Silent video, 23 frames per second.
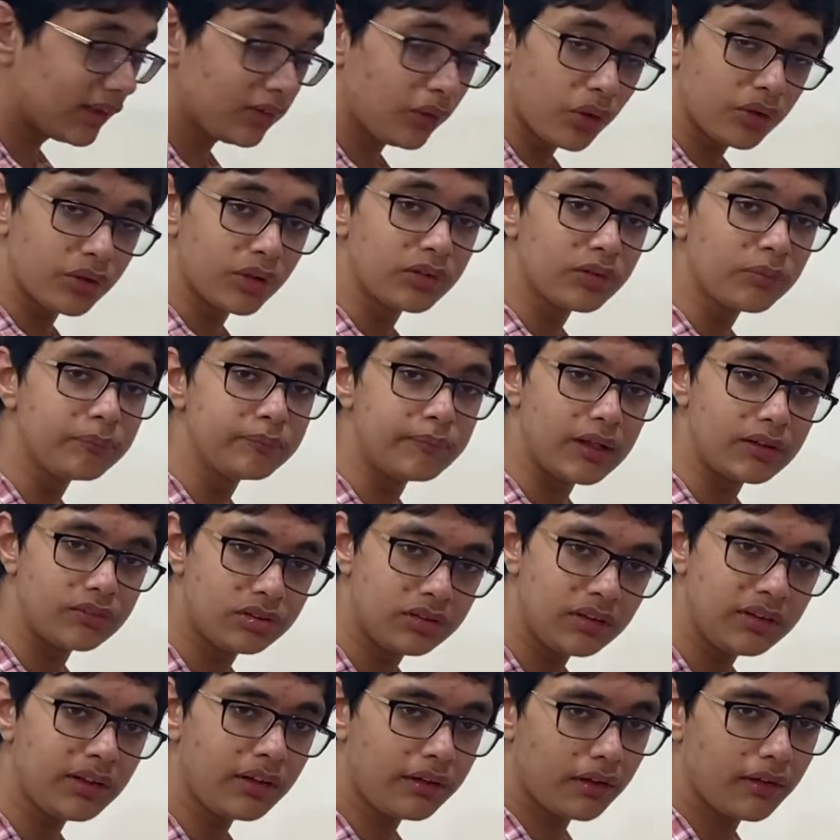order to
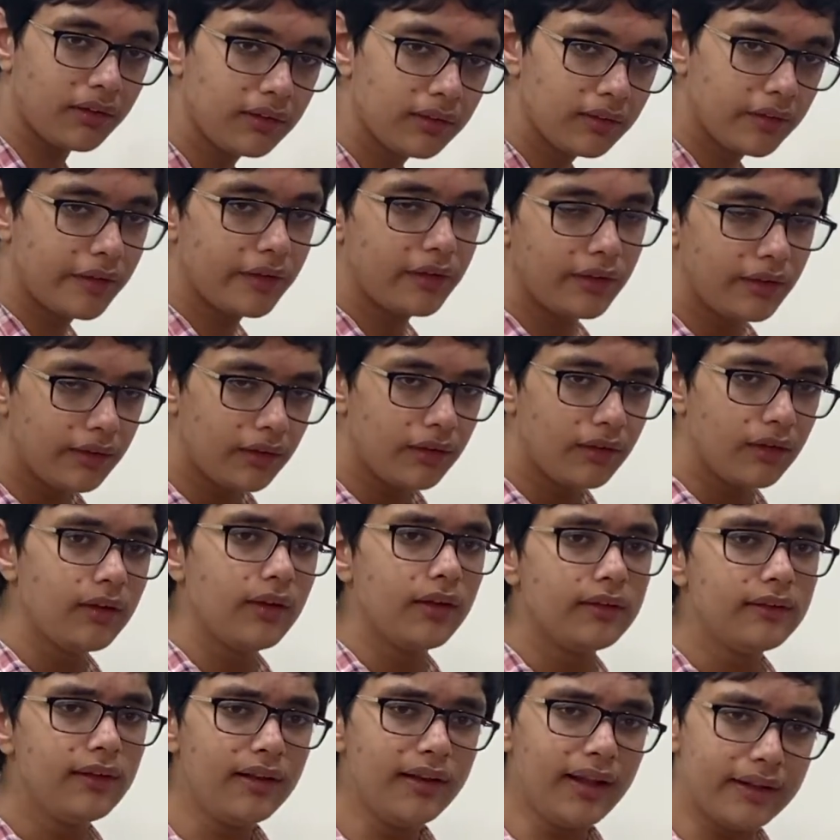measure
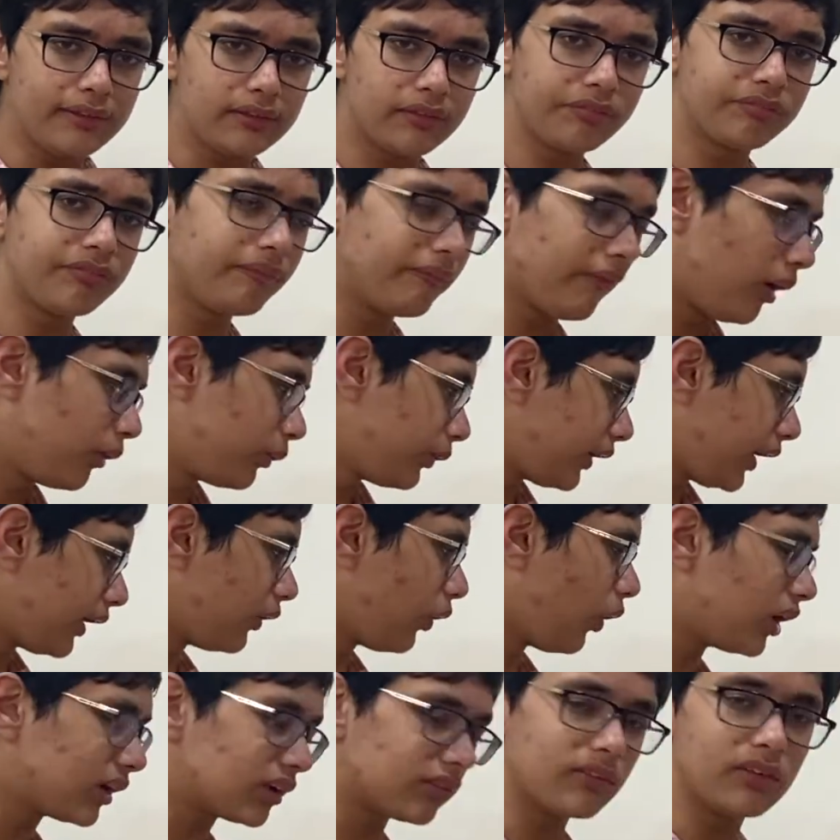the length of the mountain
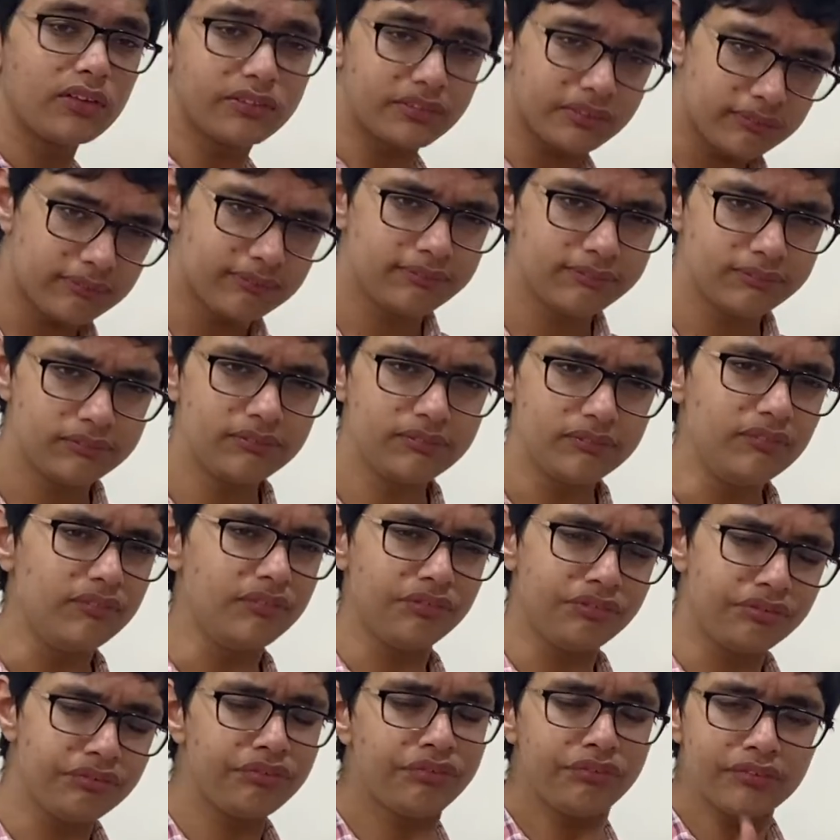or
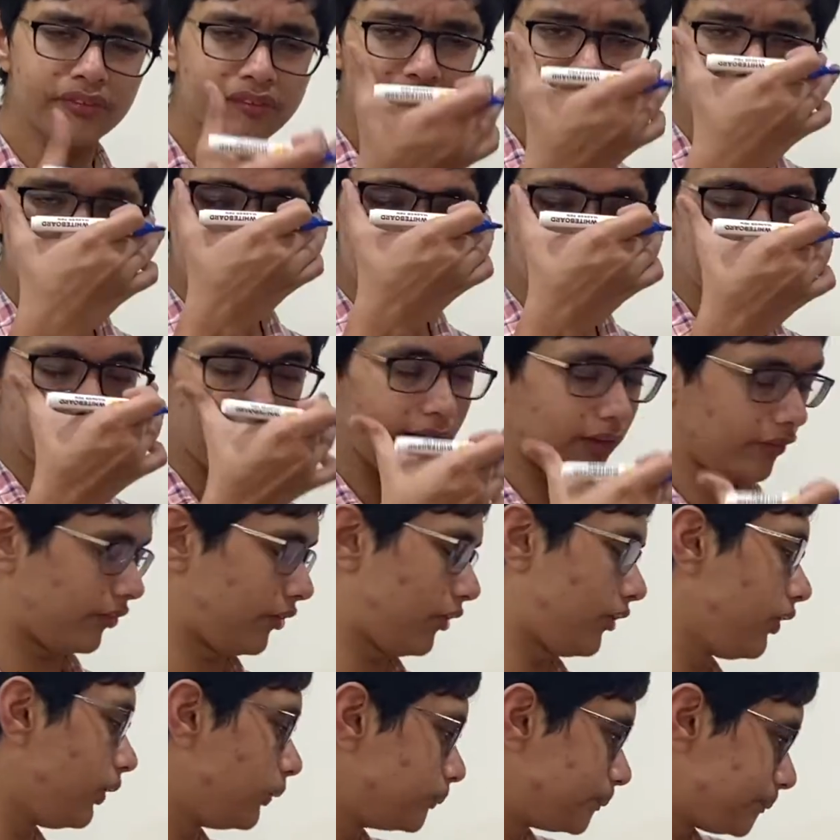for certain things.
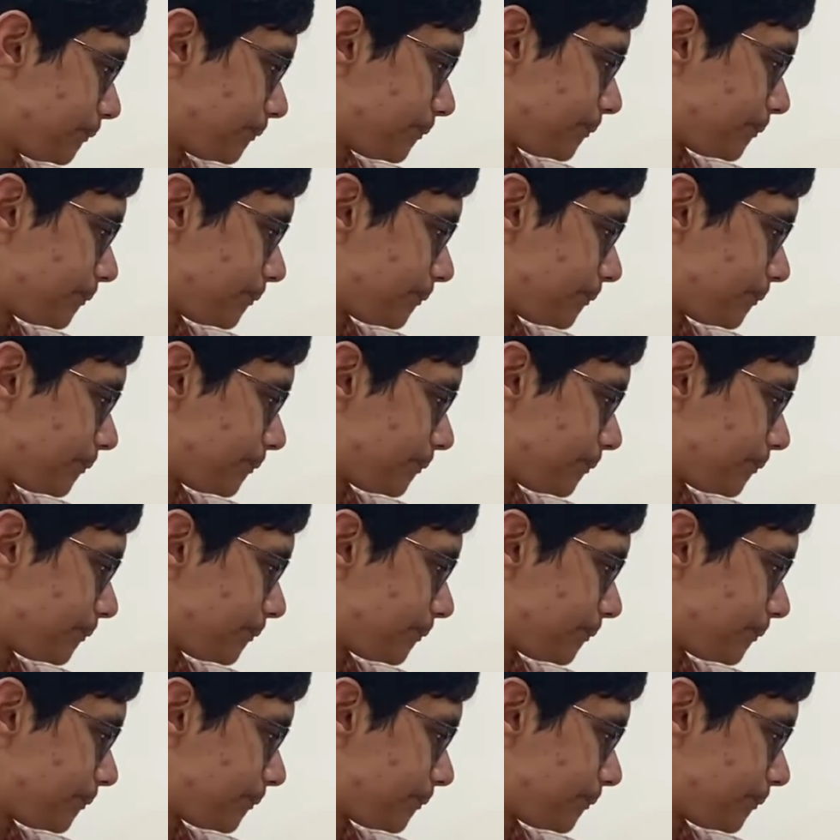So